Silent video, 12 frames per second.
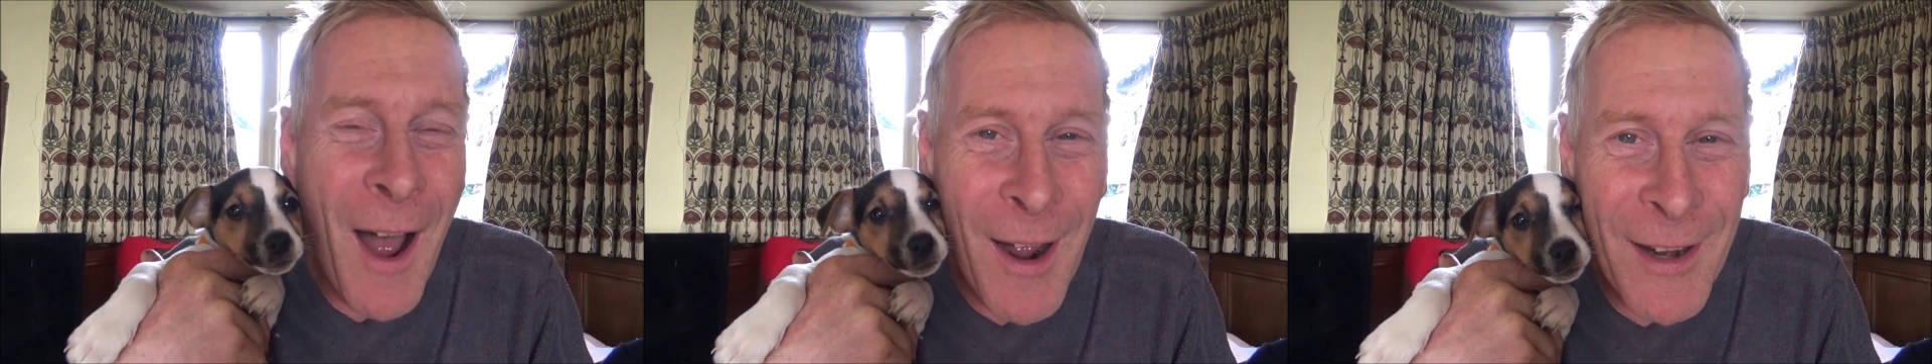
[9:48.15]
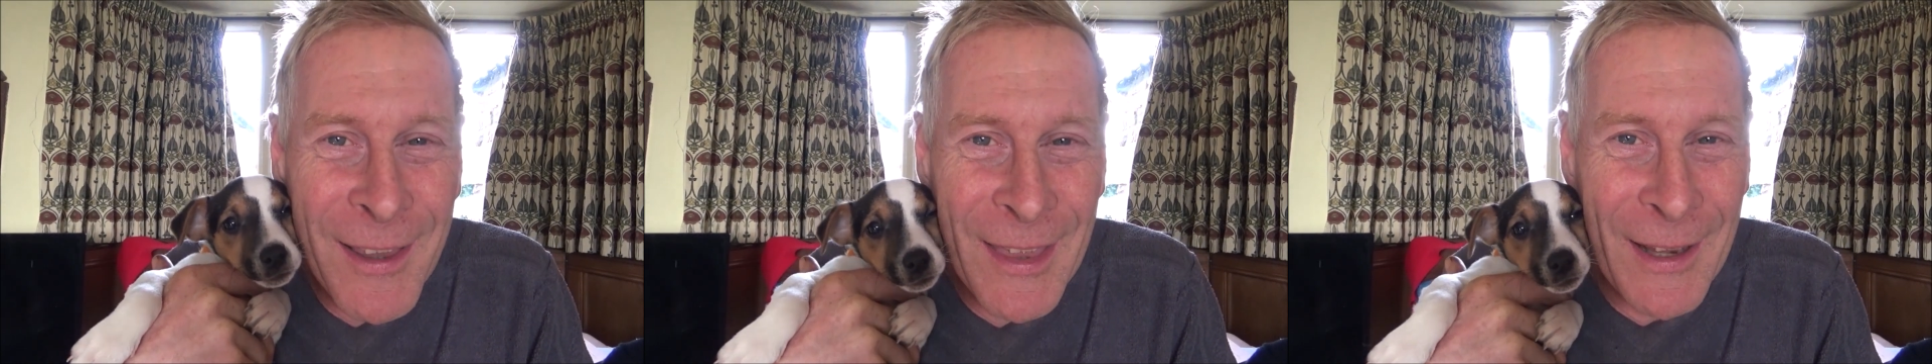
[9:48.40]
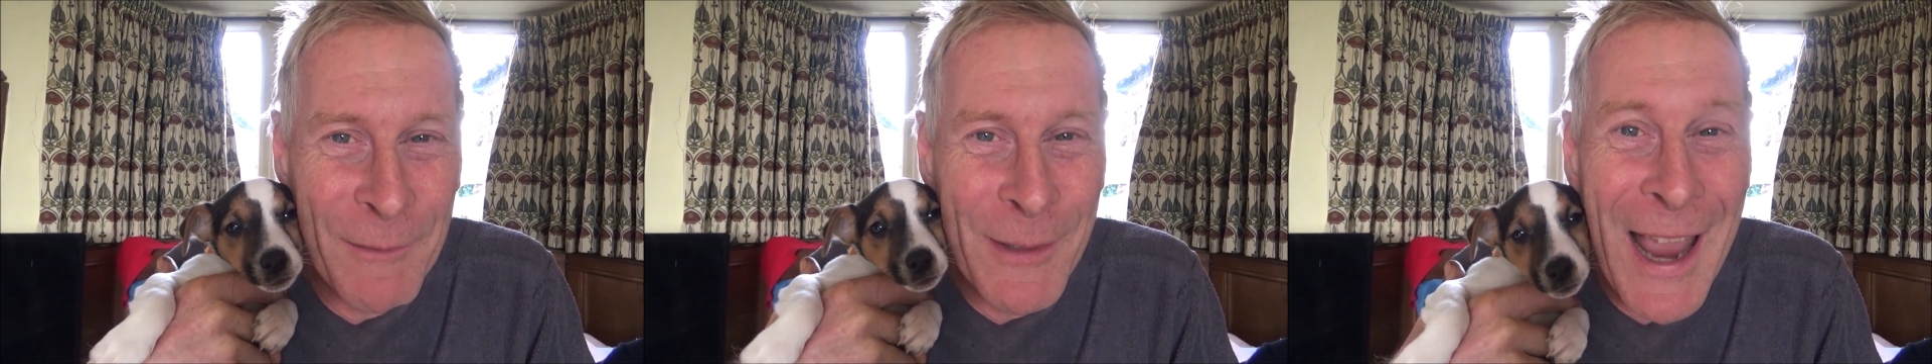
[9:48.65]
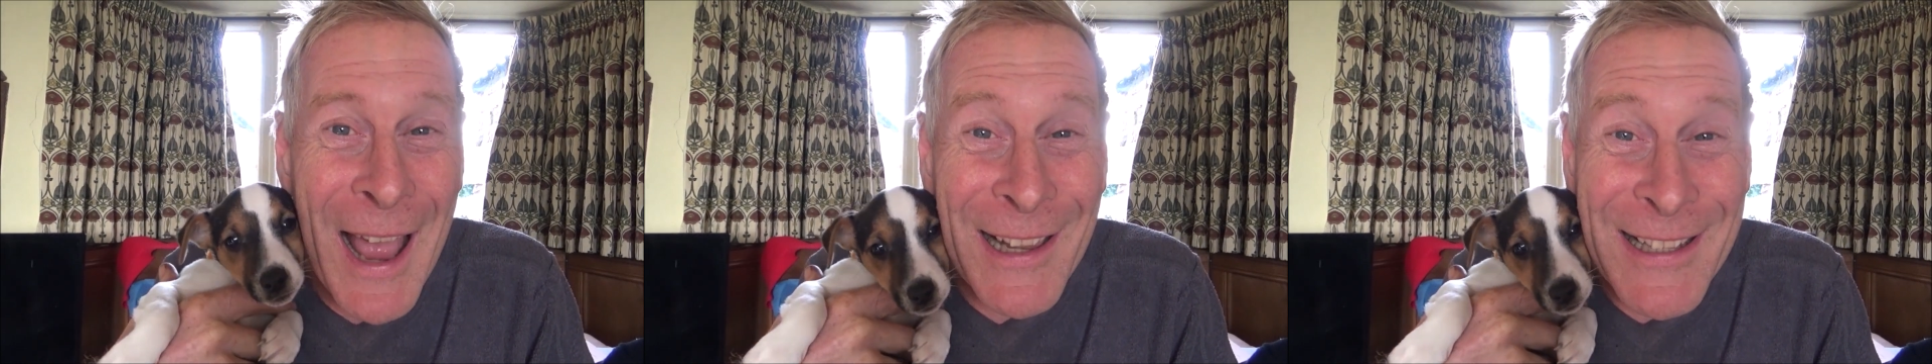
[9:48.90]
I think
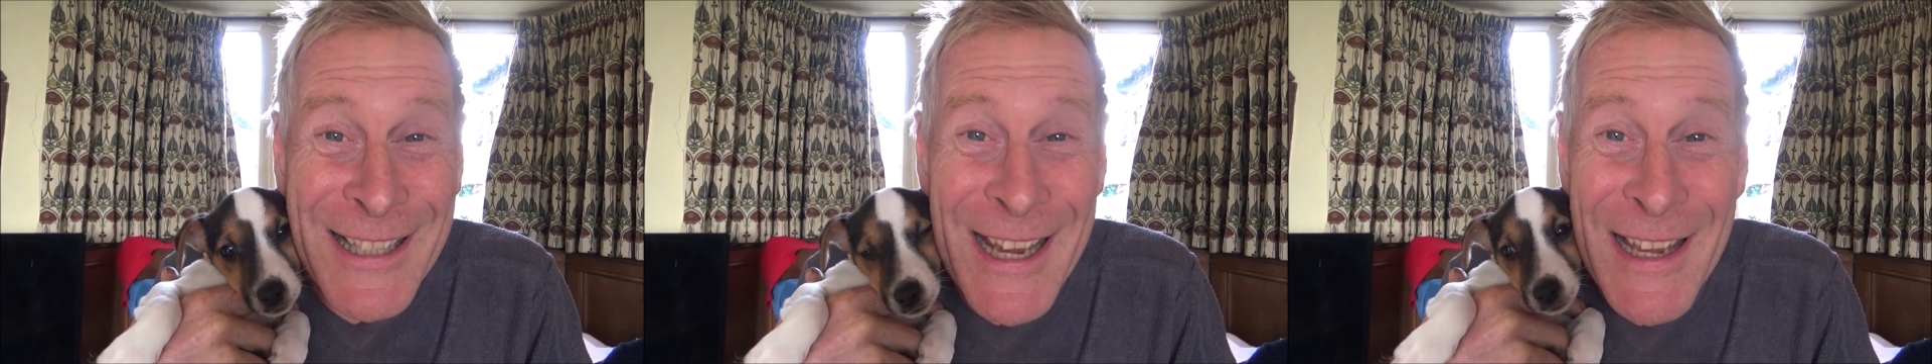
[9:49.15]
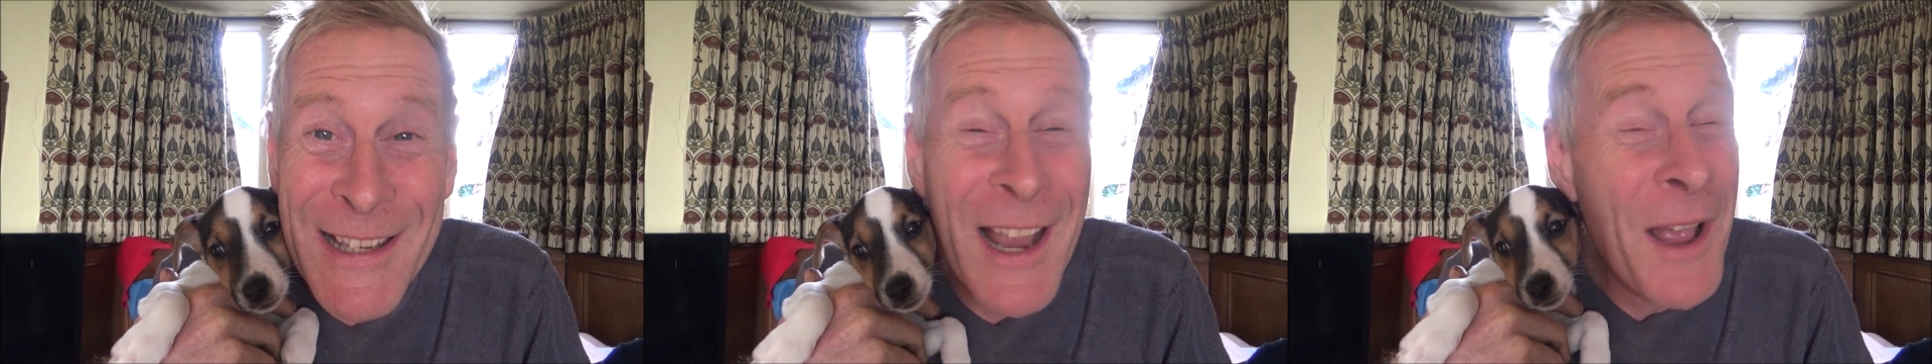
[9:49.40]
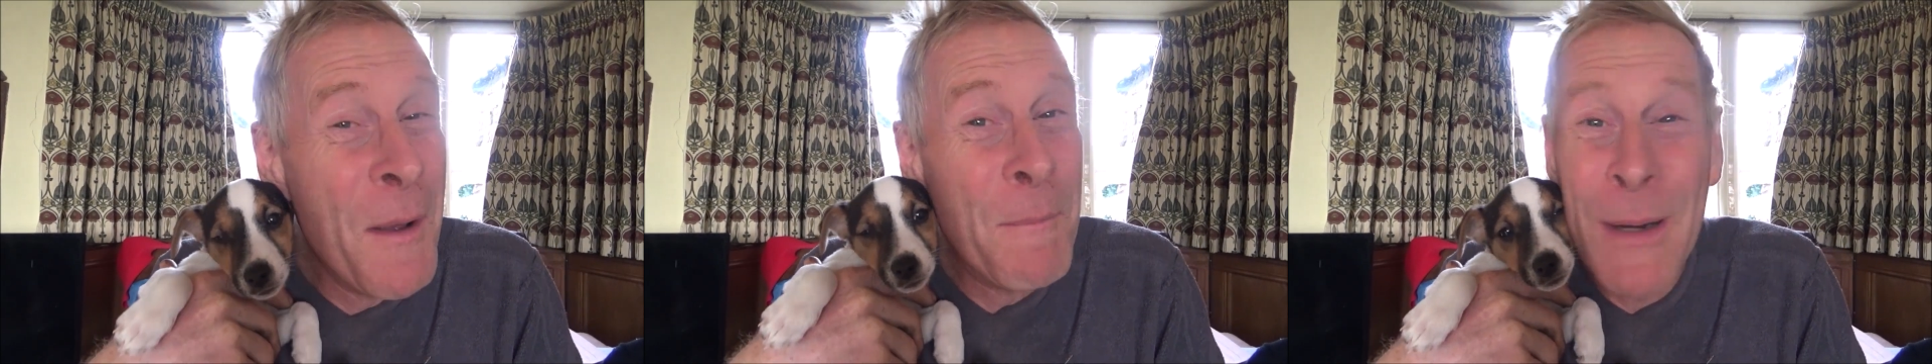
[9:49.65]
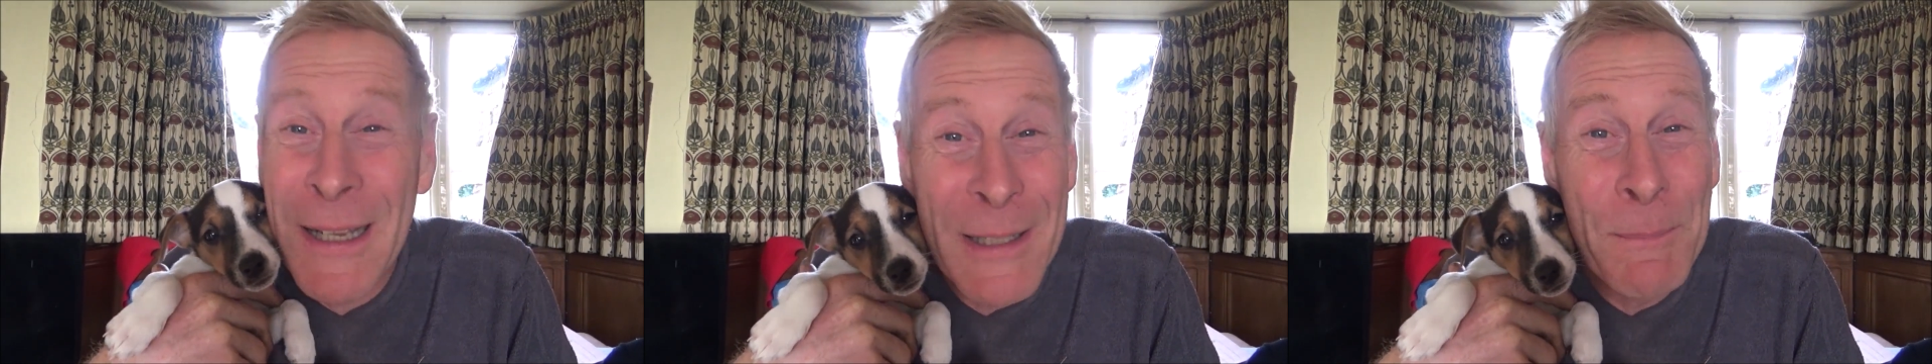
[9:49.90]
reality is,
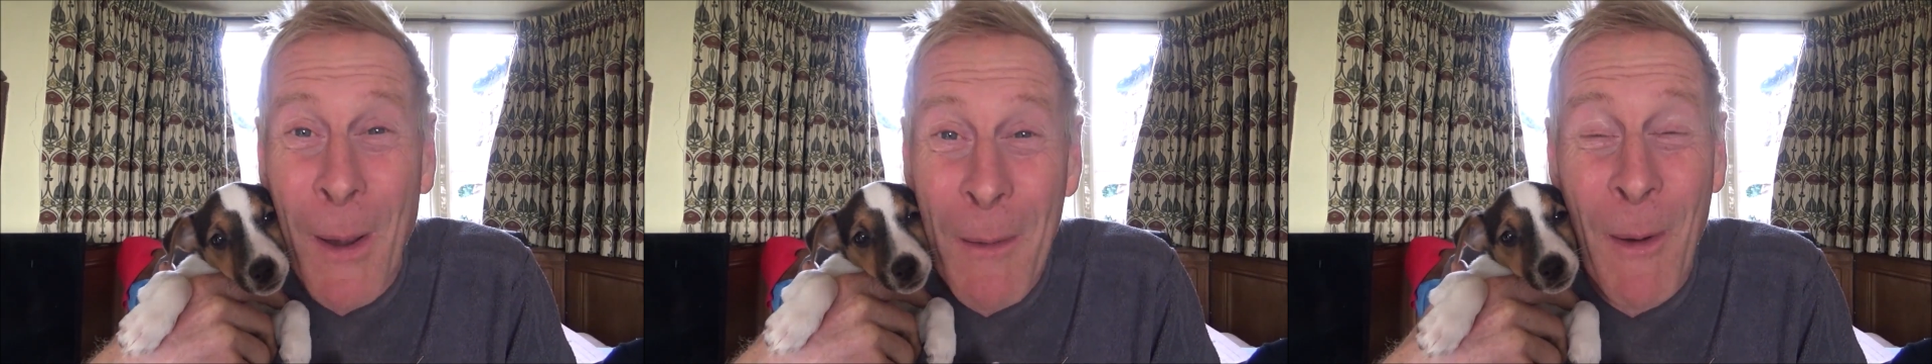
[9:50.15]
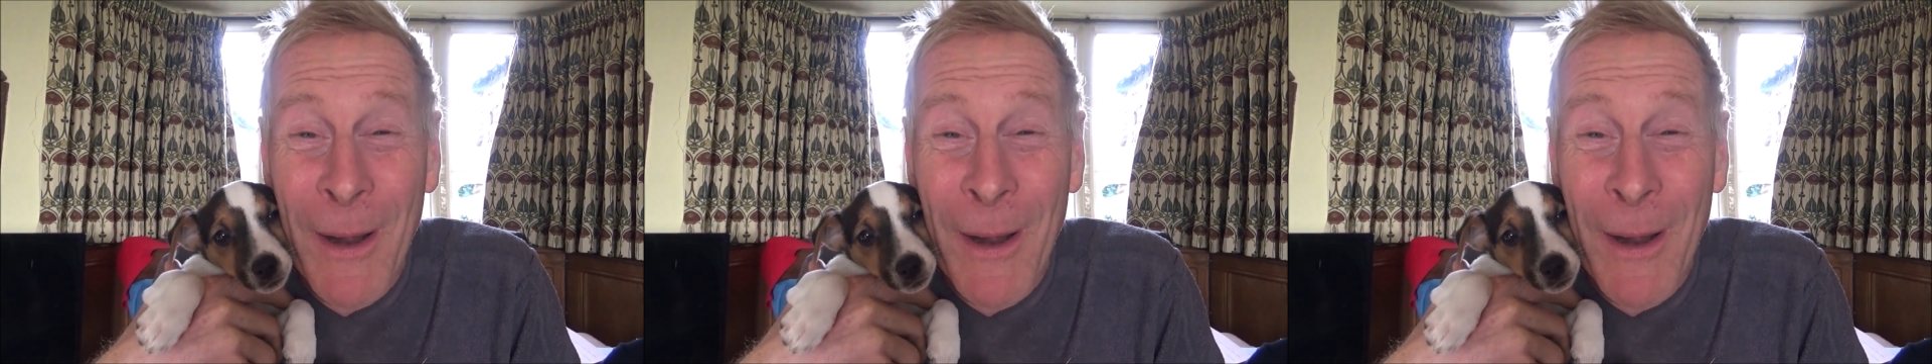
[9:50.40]
please buy